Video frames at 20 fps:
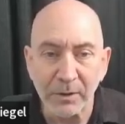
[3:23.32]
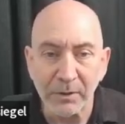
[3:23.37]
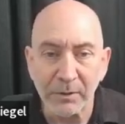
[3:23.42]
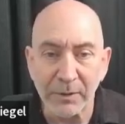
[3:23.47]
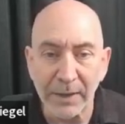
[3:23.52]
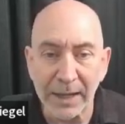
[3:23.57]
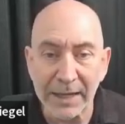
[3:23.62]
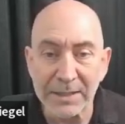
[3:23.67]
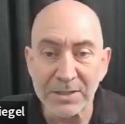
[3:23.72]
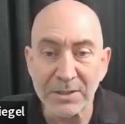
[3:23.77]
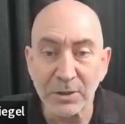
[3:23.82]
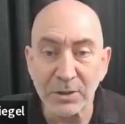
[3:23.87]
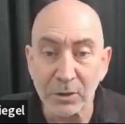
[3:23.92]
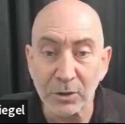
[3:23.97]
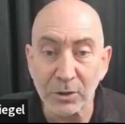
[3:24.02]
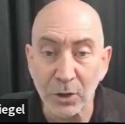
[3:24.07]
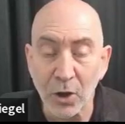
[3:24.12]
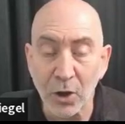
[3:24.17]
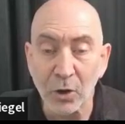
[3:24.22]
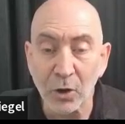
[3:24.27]
that's the
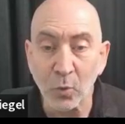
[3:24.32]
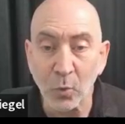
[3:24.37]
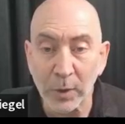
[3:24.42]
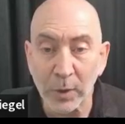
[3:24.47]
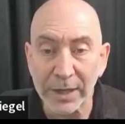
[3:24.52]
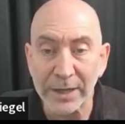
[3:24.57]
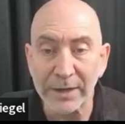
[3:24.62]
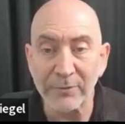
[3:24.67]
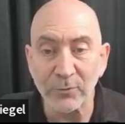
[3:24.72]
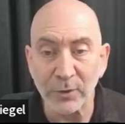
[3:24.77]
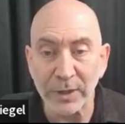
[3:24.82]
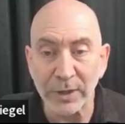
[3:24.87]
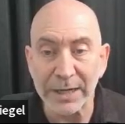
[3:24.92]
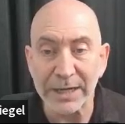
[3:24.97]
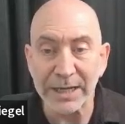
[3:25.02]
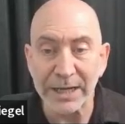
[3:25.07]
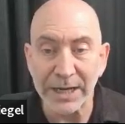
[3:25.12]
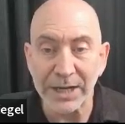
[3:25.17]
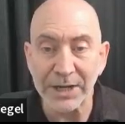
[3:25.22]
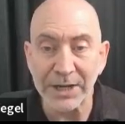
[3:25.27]
long wave
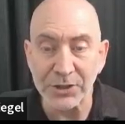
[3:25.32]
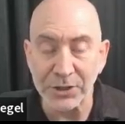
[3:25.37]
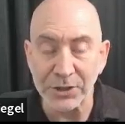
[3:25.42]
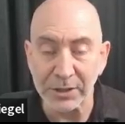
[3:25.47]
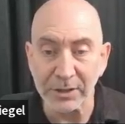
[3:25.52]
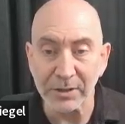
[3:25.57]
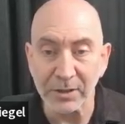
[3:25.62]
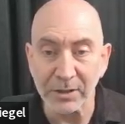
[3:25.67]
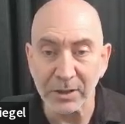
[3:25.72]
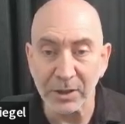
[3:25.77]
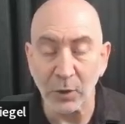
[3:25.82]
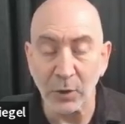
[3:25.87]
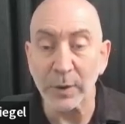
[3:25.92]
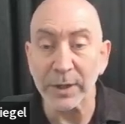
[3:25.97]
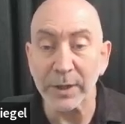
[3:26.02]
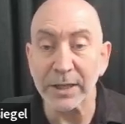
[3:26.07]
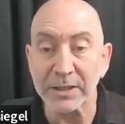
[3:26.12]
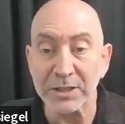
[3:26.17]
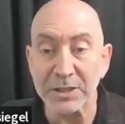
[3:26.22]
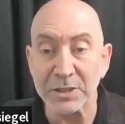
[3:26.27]
radiation
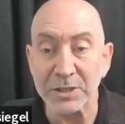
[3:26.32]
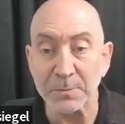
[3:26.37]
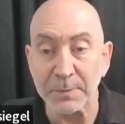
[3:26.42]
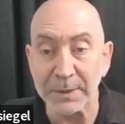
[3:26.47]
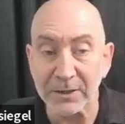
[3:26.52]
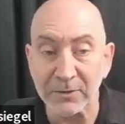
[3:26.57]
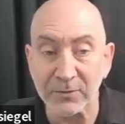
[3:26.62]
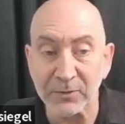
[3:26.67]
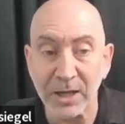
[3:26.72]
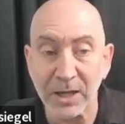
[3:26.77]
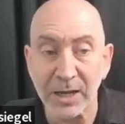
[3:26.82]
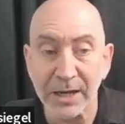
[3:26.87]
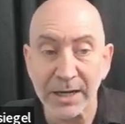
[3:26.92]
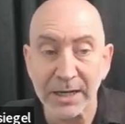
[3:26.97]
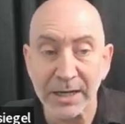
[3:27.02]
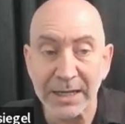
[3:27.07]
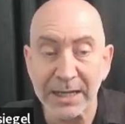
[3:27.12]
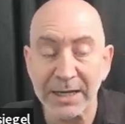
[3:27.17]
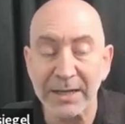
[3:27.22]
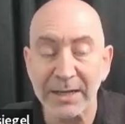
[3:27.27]
going at the speed of
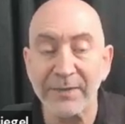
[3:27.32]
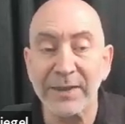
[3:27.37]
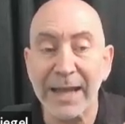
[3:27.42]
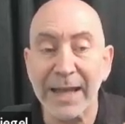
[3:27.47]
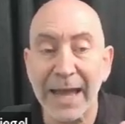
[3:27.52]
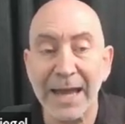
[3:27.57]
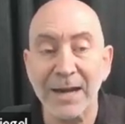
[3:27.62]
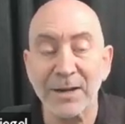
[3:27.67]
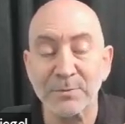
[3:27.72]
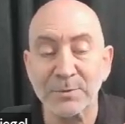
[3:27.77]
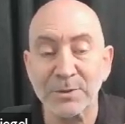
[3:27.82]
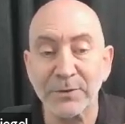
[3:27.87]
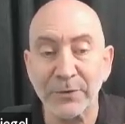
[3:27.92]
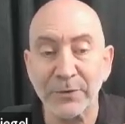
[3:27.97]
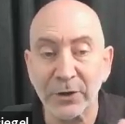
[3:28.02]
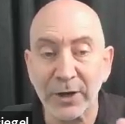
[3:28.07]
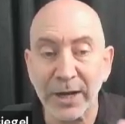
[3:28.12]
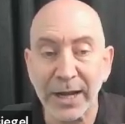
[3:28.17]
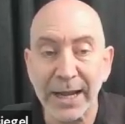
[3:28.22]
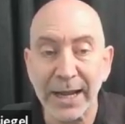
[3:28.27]
light, hitting the atoms of
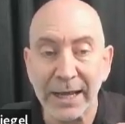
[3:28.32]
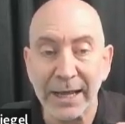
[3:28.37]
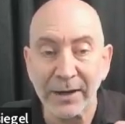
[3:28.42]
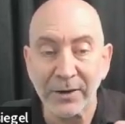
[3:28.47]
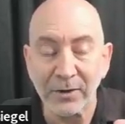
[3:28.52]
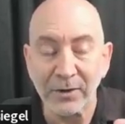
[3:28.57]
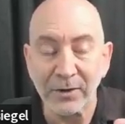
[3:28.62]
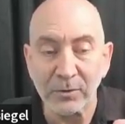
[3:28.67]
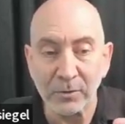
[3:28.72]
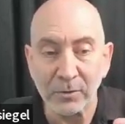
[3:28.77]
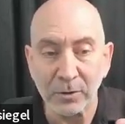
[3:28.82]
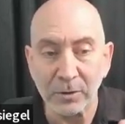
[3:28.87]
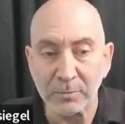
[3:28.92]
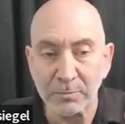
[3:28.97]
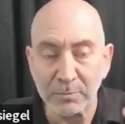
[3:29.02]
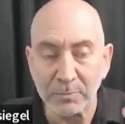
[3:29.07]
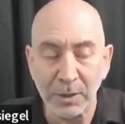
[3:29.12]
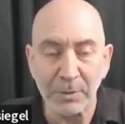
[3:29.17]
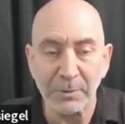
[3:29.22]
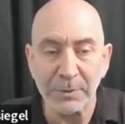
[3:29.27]
your hand, or
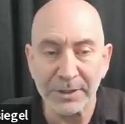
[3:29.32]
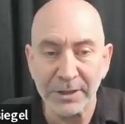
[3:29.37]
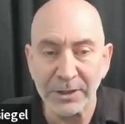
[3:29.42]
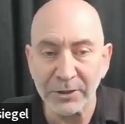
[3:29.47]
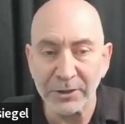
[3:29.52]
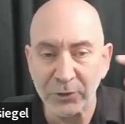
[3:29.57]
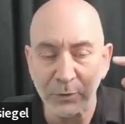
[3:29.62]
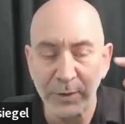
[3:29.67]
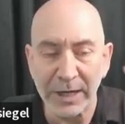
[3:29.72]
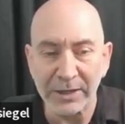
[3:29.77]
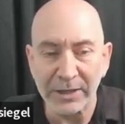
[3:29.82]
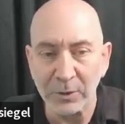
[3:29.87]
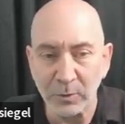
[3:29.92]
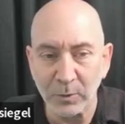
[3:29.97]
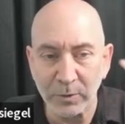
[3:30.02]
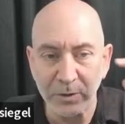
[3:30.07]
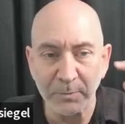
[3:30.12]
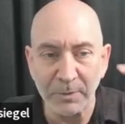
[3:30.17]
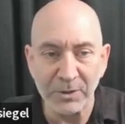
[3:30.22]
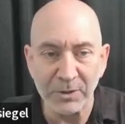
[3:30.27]
probably interacting
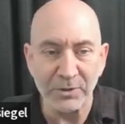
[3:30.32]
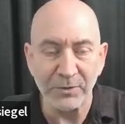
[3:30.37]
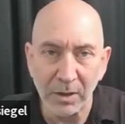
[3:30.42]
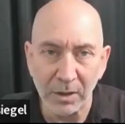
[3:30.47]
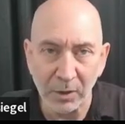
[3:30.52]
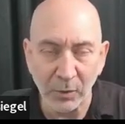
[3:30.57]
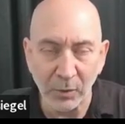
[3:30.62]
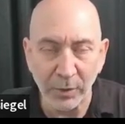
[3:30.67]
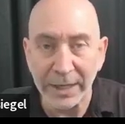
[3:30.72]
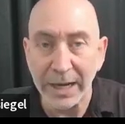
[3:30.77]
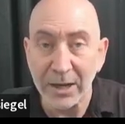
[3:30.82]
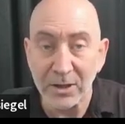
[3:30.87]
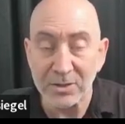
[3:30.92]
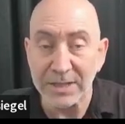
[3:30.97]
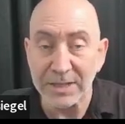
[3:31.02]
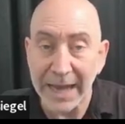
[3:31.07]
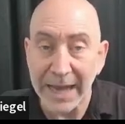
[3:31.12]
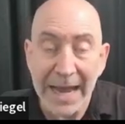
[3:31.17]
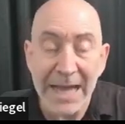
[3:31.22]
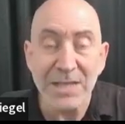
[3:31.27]
with a bunch of greenhouse
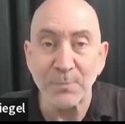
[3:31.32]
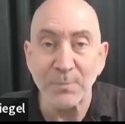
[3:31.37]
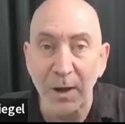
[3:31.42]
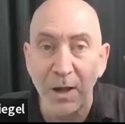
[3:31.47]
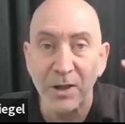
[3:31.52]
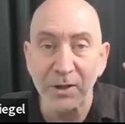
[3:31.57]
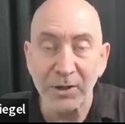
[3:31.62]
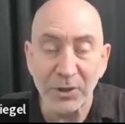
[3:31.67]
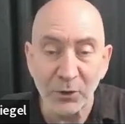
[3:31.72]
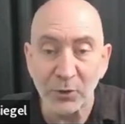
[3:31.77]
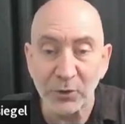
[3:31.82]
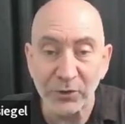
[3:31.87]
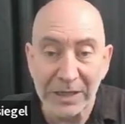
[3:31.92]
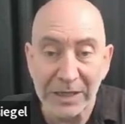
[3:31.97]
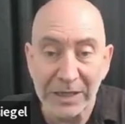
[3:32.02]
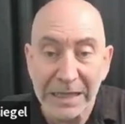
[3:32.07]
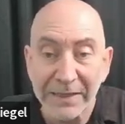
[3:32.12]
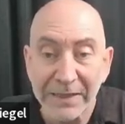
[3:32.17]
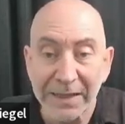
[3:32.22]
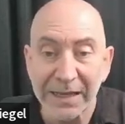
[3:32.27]
gas molecules
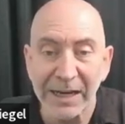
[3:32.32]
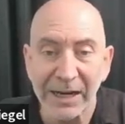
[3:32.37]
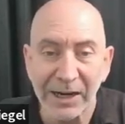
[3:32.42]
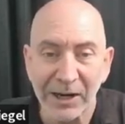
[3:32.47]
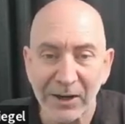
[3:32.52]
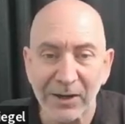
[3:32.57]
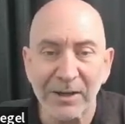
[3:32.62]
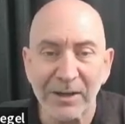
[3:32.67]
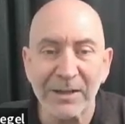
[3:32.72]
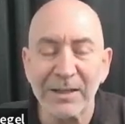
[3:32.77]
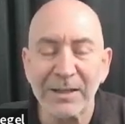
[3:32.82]
in the air,